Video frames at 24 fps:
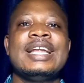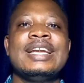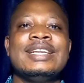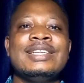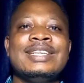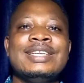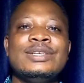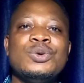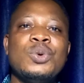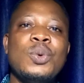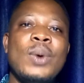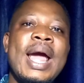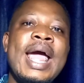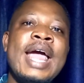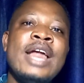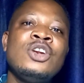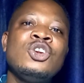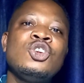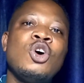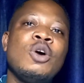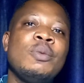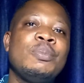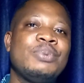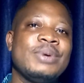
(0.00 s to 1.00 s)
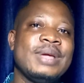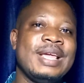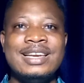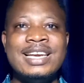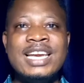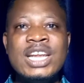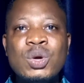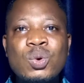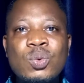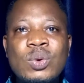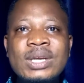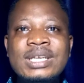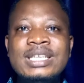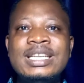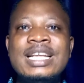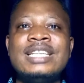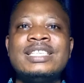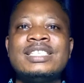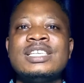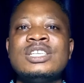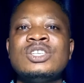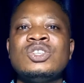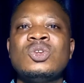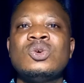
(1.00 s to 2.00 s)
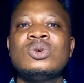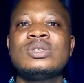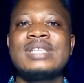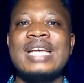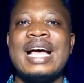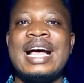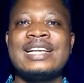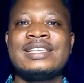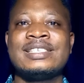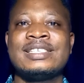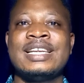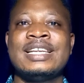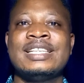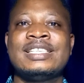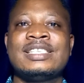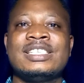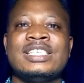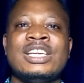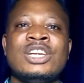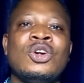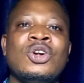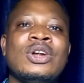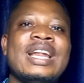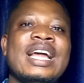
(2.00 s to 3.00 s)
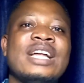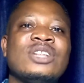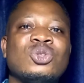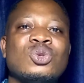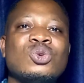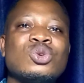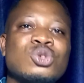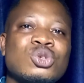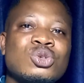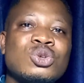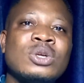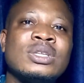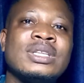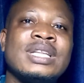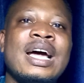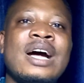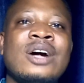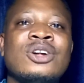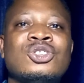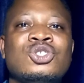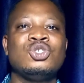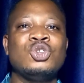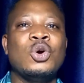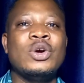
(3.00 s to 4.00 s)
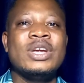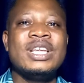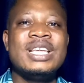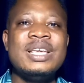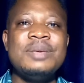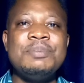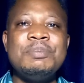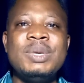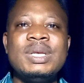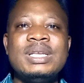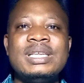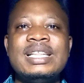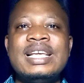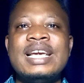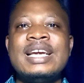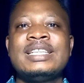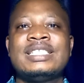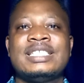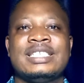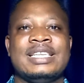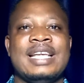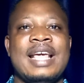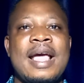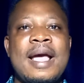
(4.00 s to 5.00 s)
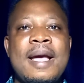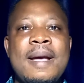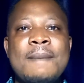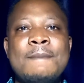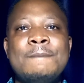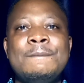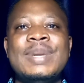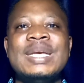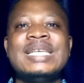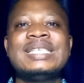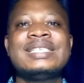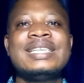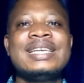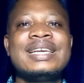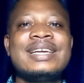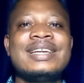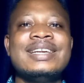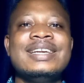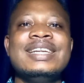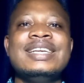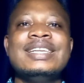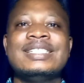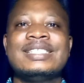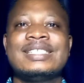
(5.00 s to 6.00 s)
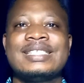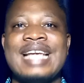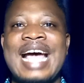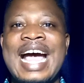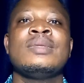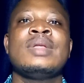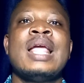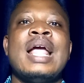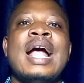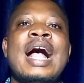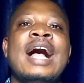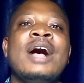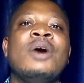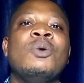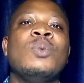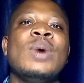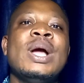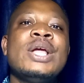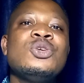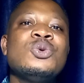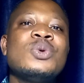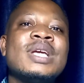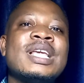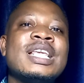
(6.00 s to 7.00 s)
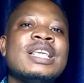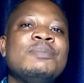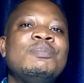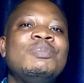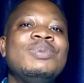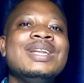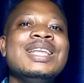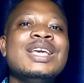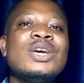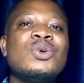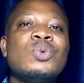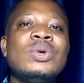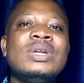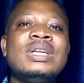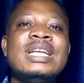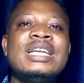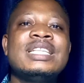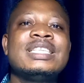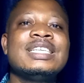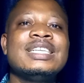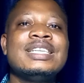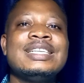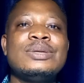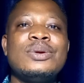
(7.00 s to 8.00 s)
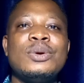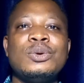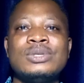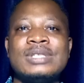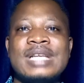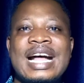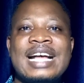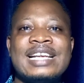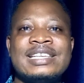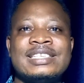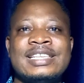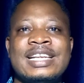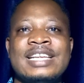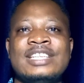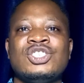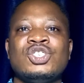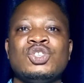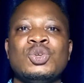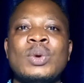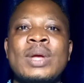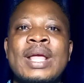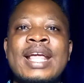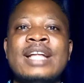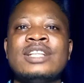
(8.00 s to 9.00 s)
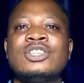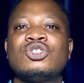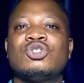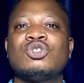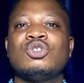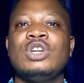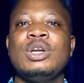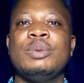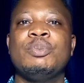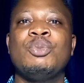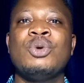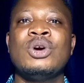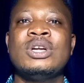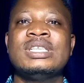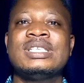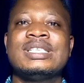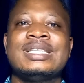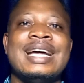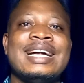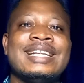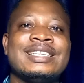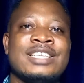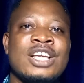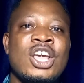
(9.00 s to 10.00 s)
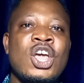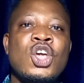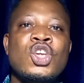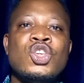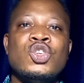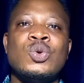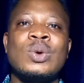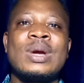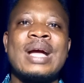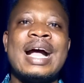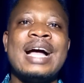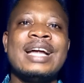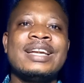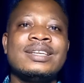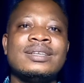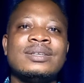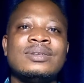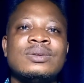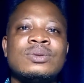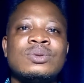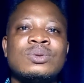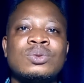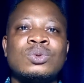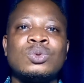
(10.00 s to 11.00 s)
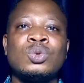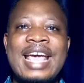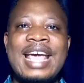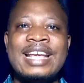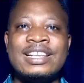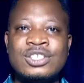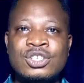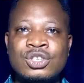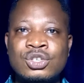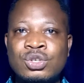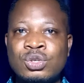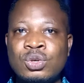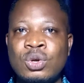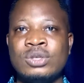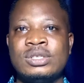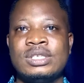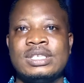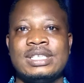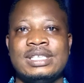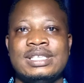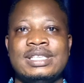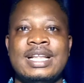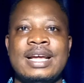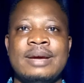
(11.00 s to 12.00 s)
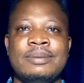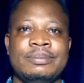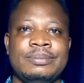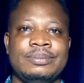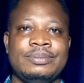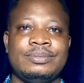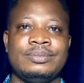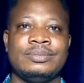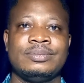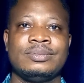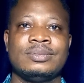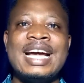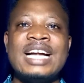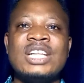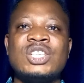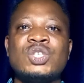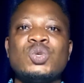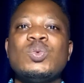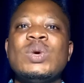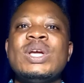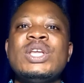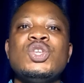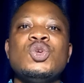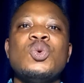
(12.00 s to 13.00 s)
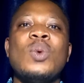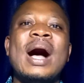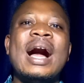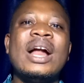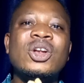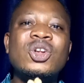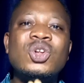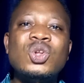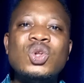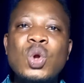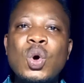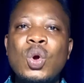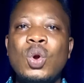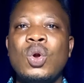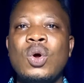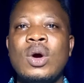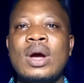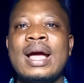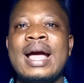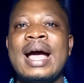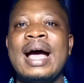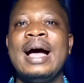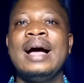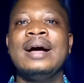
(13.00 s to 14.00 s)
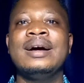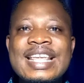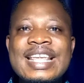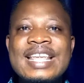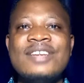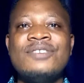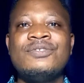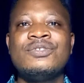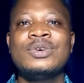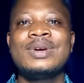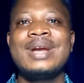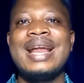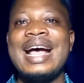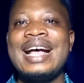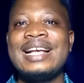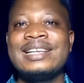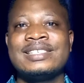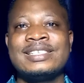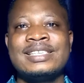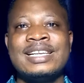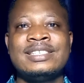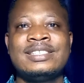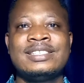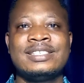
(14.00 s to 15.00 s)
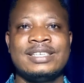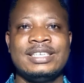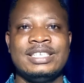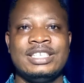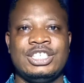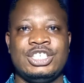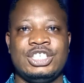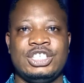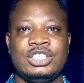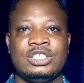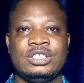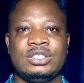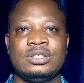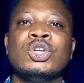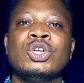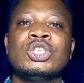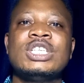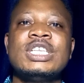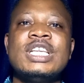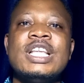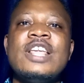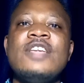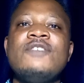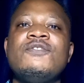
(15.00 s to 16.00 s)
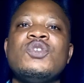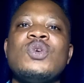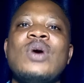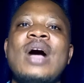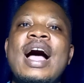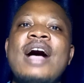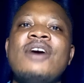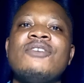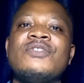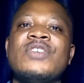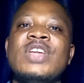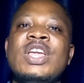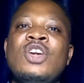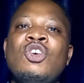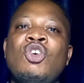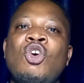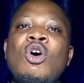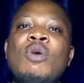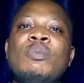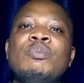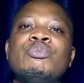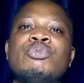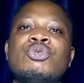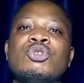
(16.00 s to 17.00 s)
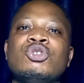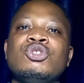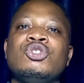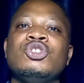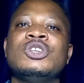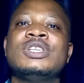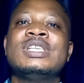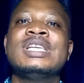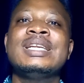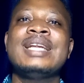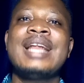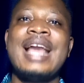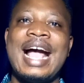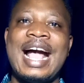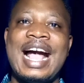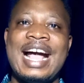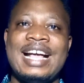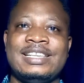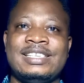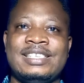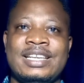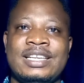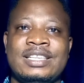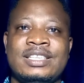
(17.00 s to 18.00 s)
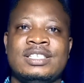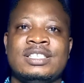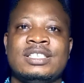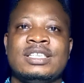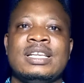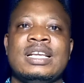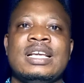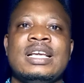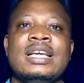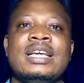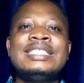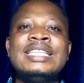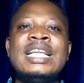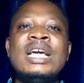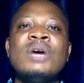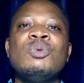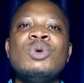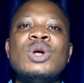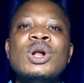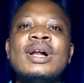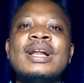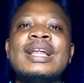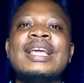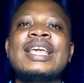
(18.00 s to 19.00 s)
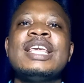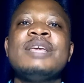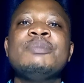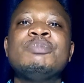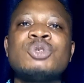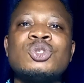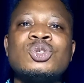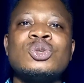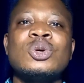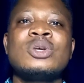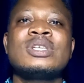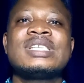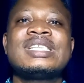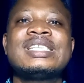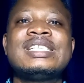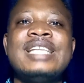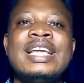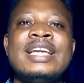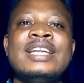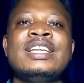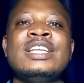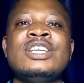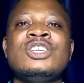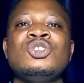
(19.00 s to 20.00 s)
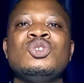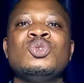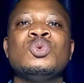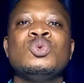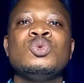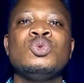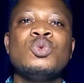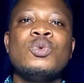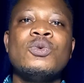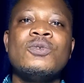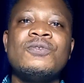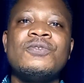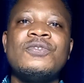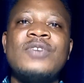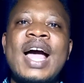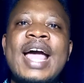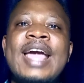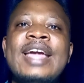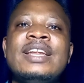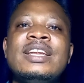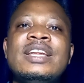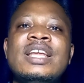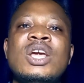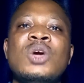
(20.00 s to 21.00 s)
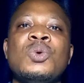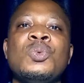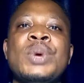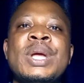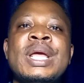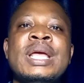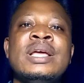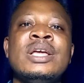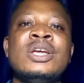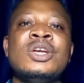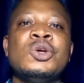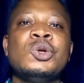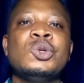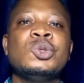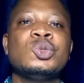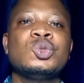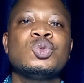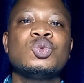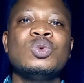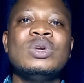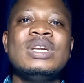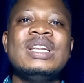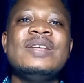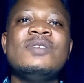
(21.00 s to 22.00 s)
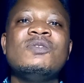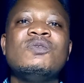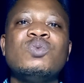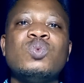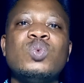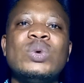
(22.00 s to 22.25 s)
You end up liquidating those assets in order to sort out your immediate basic needs. And when you keep liquidating those assets, you get to the point that you can exhaust them. That way, you are no longer even asset rich. But if you have income producing assets, they will keep sustaining you. You find a way to live